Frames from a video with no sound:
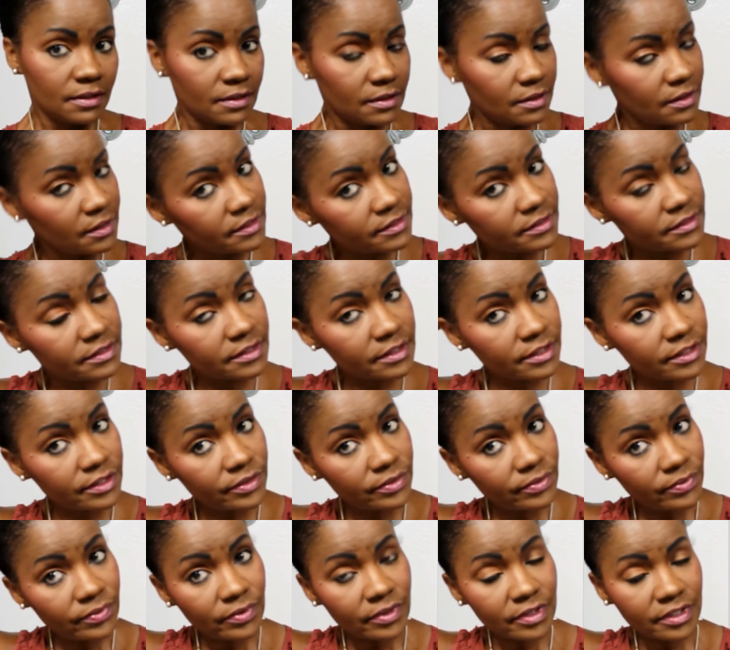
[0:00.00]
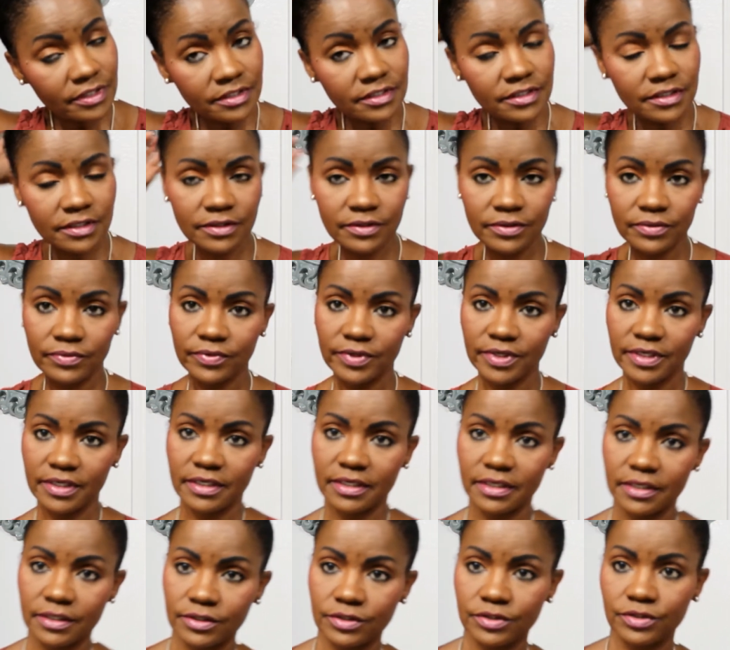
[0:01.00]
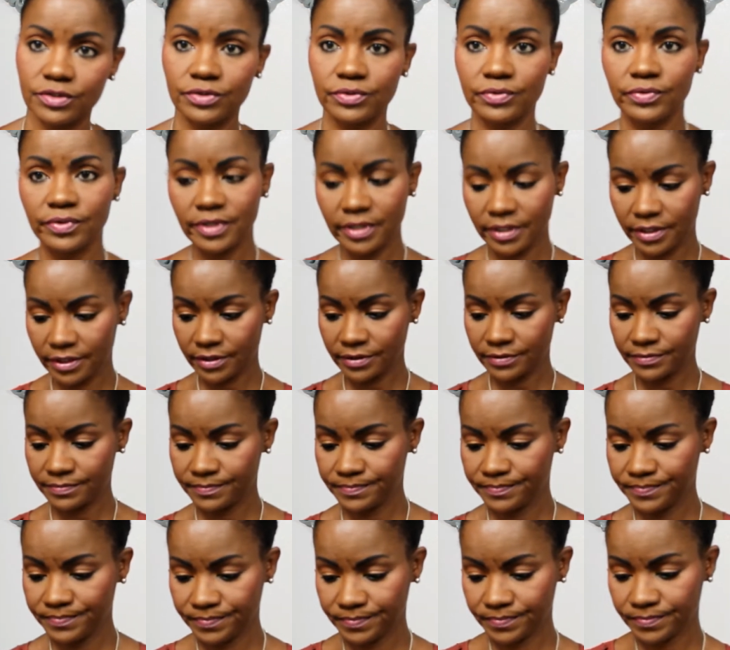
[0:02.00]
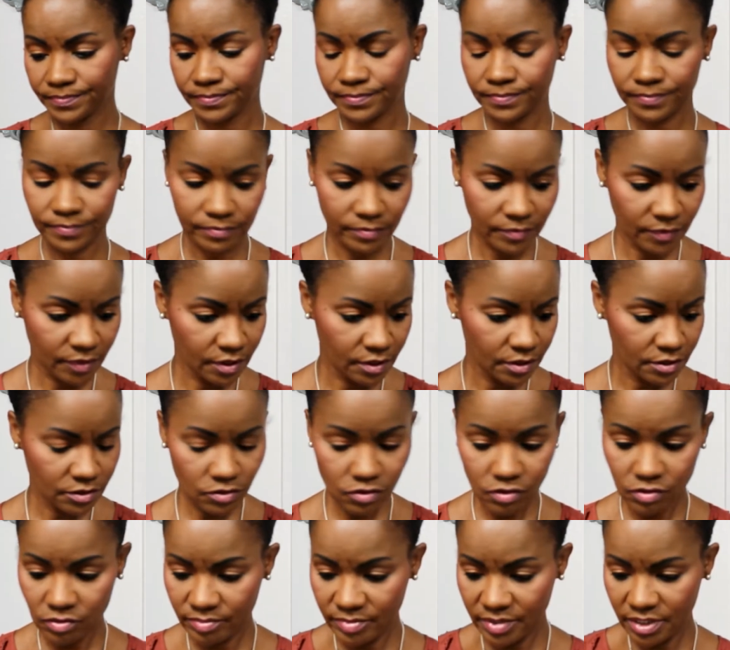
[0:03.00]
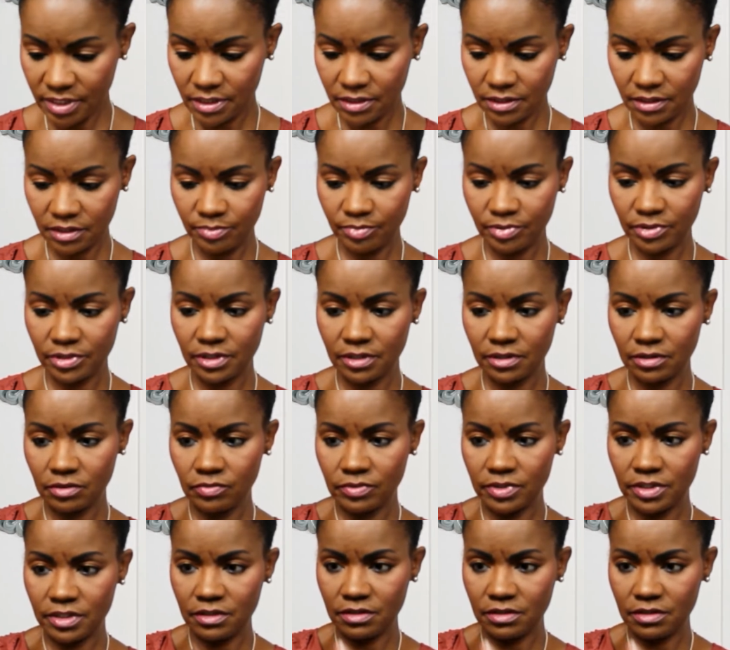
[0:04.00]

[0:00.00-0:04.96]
let's see what we can do here. So immediately putting the wig